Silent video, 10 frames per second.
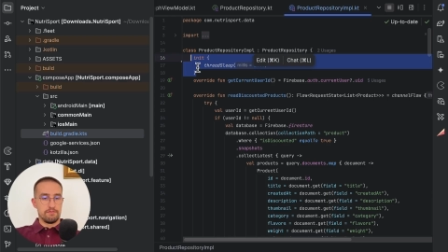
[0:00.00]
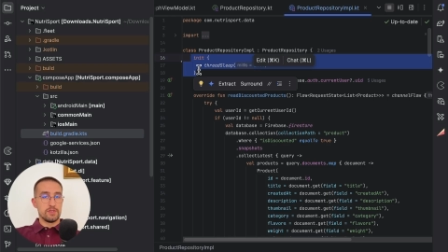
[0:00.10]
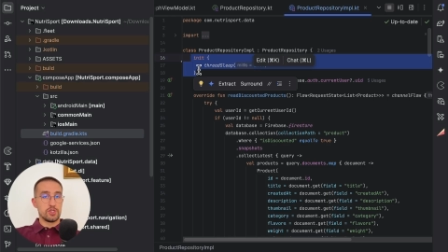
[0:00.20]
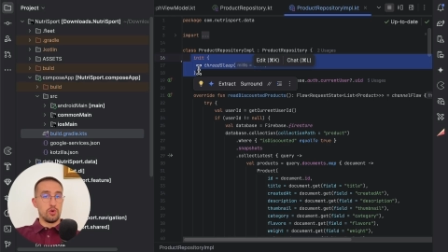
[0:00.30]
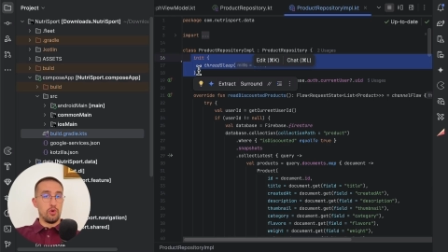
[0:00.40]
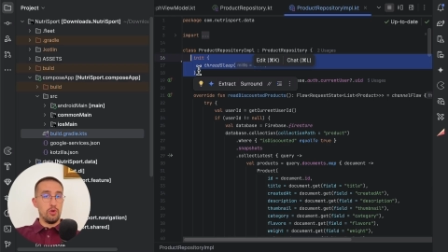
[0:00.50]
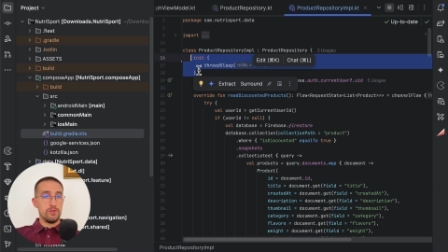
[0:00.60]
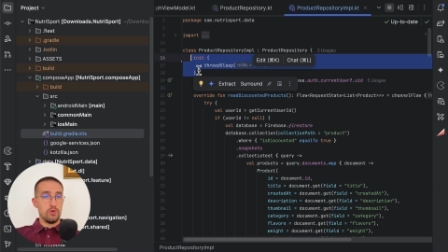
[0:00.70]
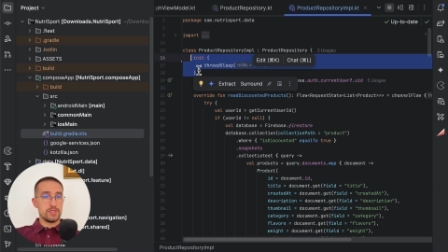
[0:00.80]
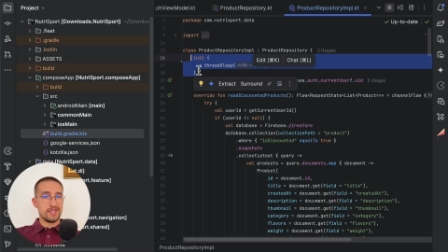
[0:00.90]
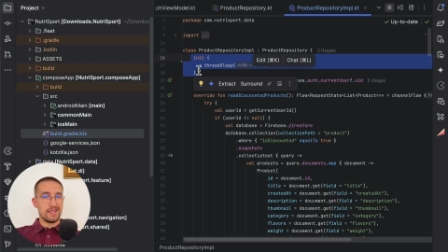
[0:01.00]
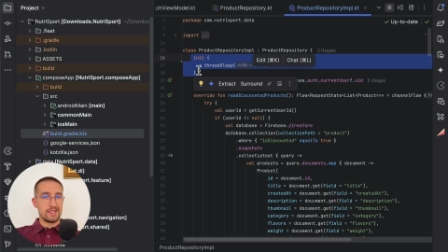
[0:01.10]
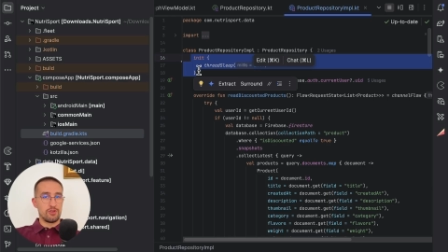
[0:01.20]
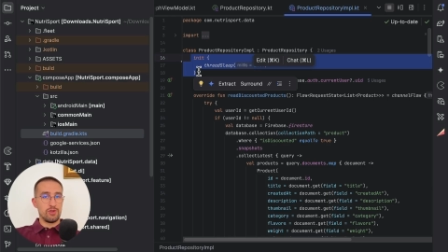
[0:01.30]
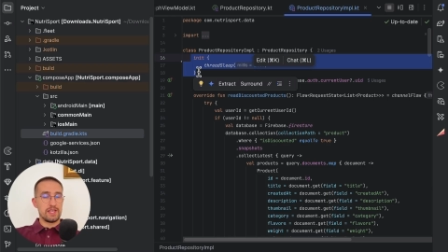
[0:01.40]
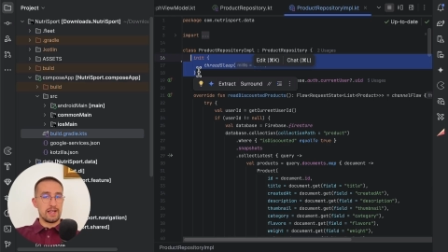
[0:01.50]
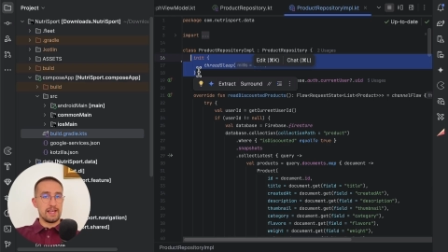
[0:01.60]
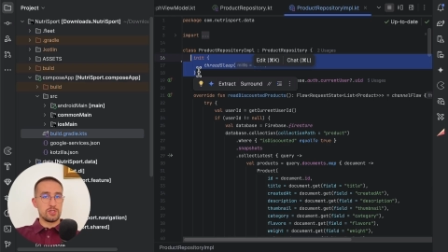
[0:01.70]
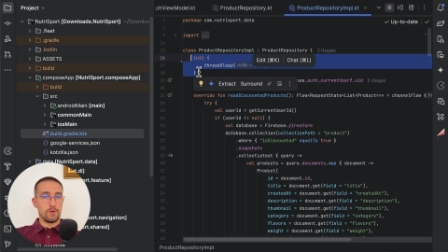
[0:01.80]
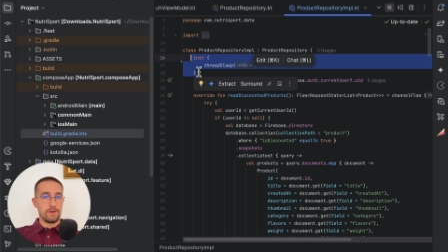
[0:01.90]
So all those 3
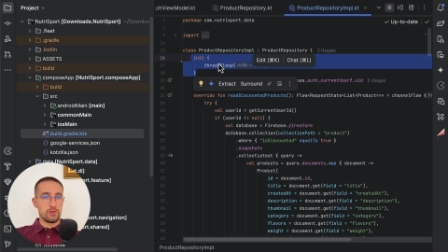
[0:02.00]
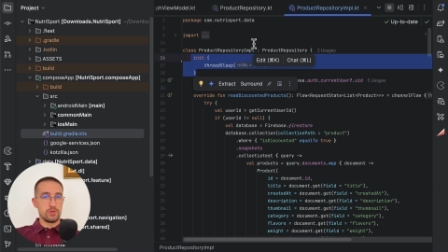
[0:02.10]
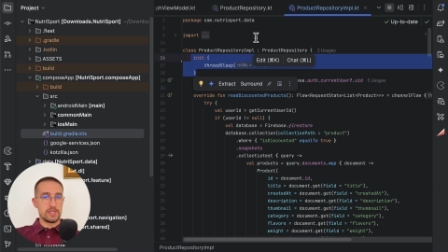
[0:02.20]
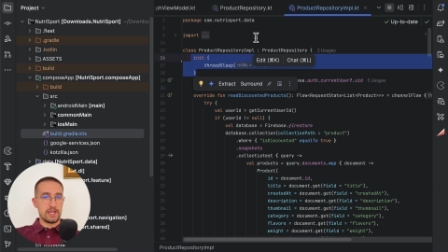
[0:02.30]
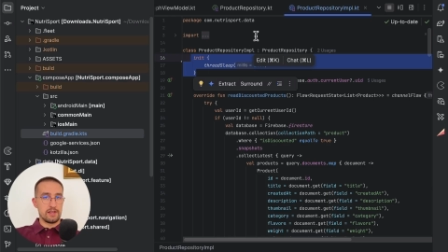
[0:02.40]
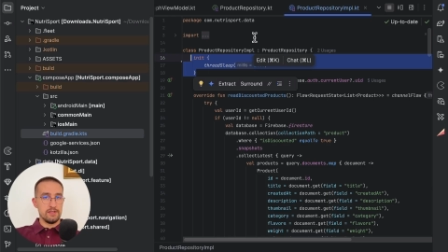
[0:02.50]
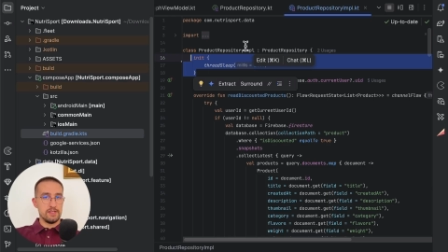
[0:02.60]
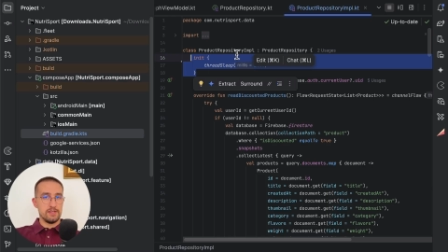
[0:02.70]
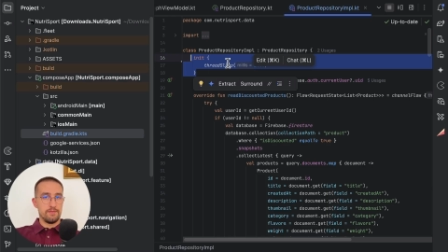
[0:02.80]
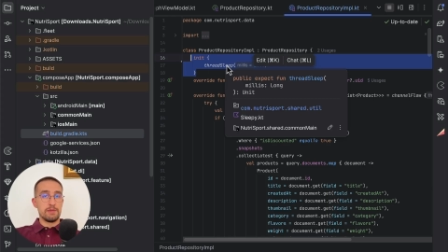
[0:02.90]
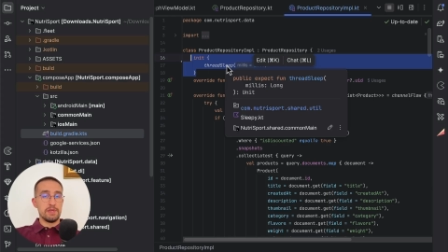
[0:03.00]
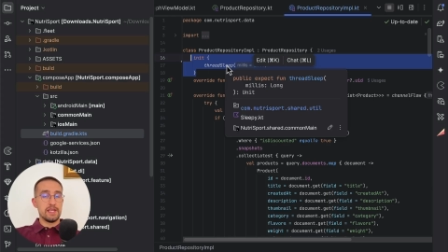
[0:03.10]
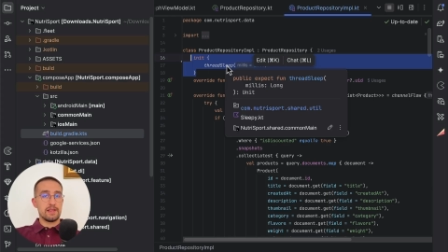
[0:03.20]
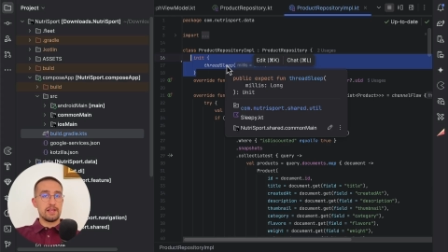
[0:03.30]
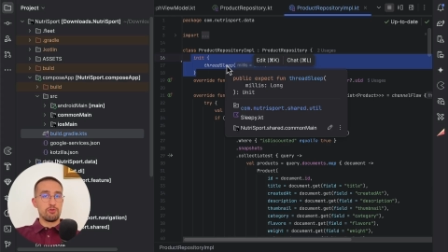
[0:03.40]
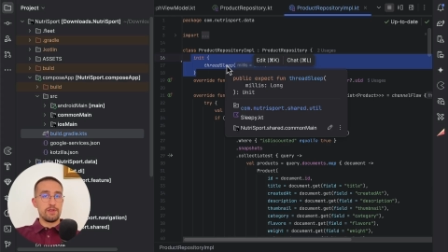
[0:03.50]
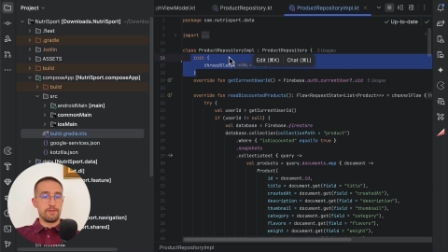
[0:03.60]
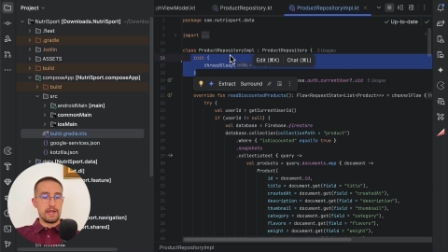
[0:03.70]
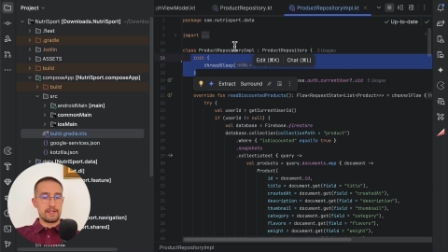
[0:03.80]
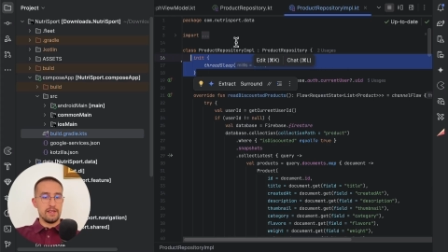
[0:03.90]
delays of 2 seconds immediately
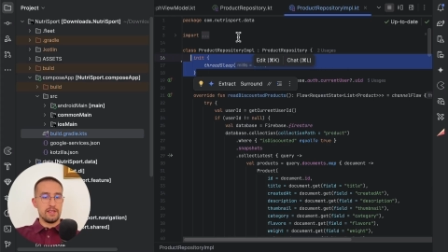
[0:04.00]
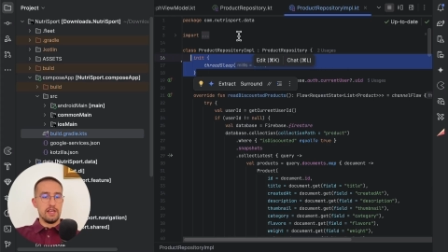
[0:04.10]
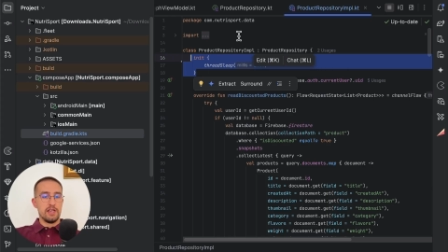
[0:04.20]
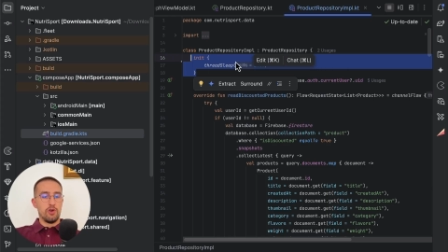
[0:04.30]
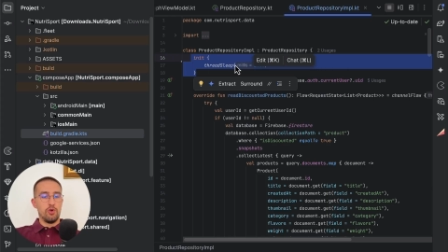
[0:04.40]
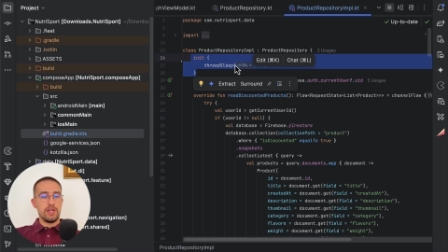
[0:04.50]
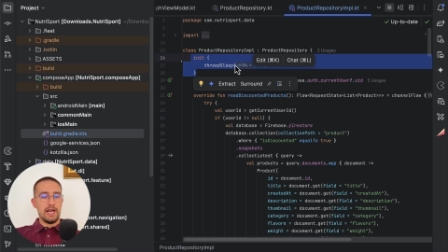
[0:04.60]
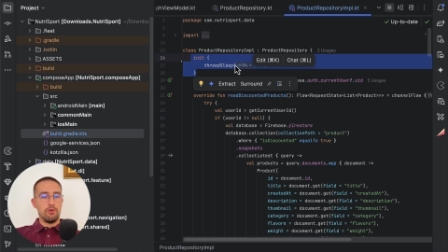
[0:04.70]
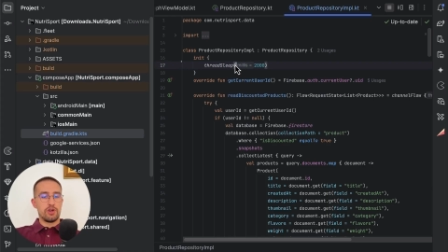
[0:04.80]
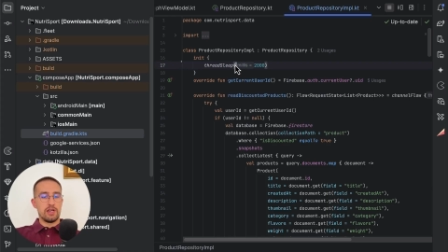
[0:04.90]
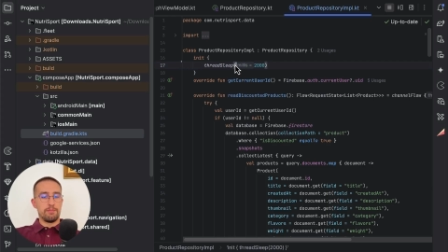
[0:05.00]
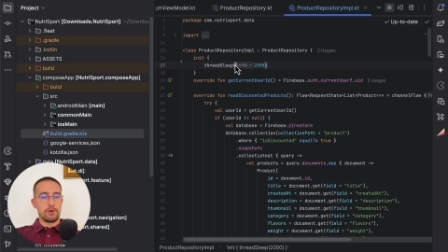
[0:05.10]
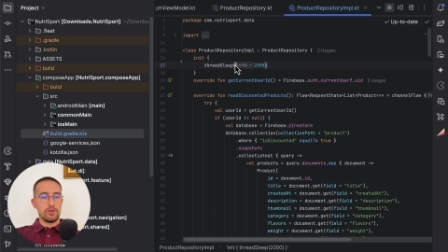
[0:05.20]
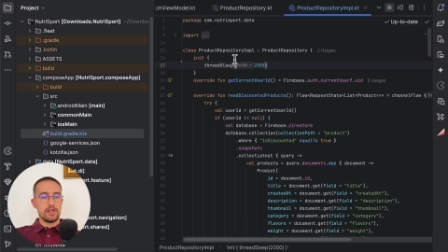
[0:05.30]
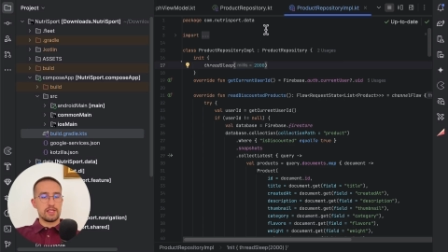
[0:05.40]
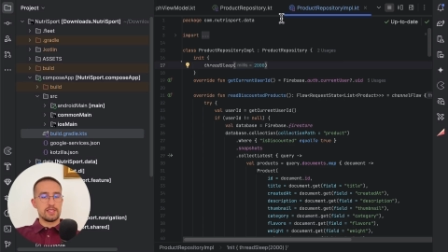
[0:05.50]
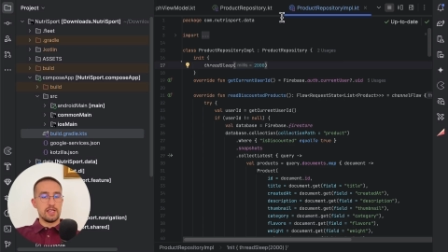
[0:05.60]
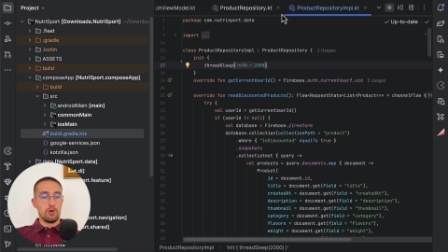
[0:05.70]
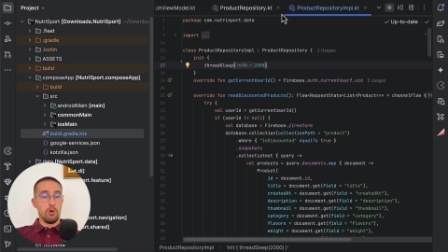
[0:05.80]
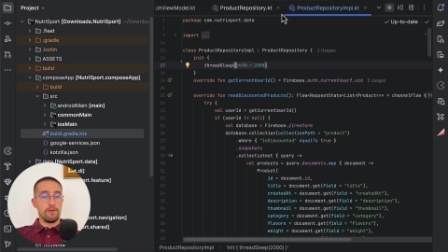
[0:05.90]
reflected on our products
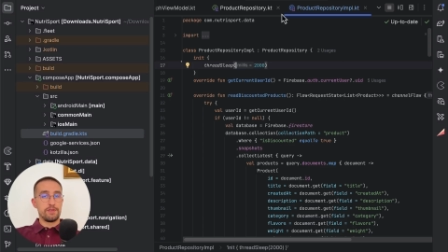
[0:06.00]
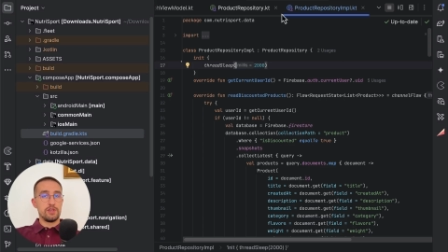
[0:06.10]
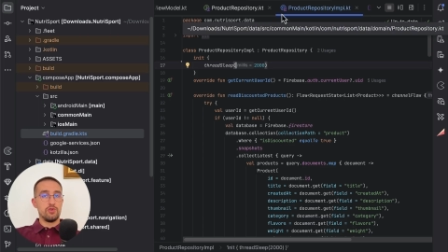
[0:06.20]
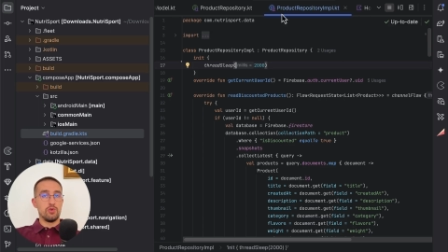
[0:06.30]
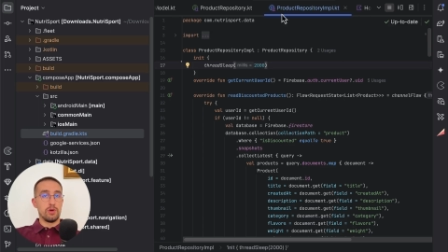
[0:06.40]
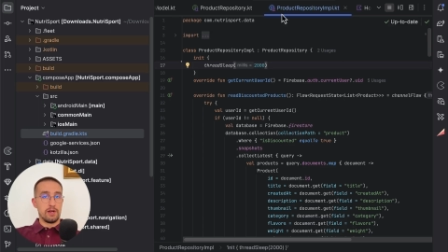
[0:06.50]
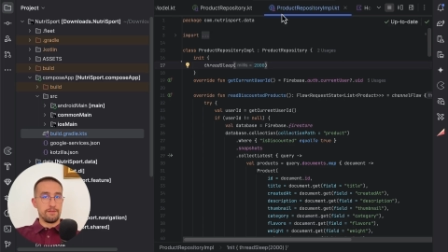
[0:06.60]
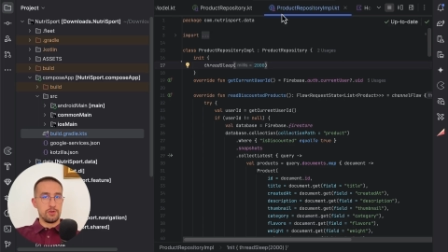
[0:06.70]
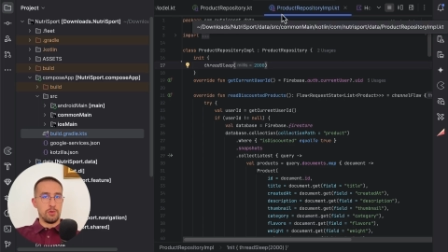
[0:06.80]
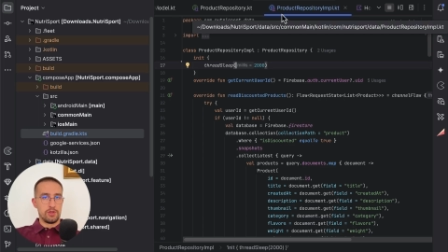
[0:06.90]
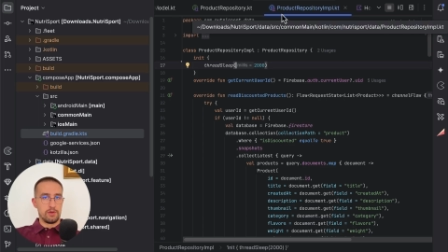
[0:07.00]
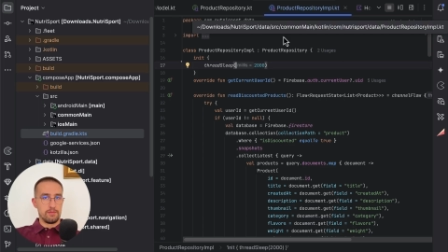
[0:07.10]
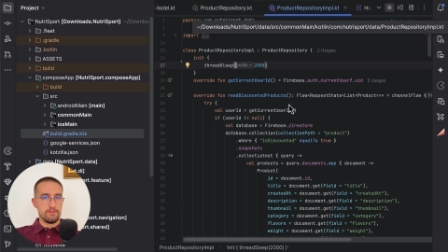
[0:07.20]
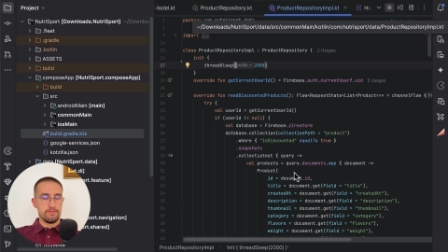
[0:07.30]
or view model.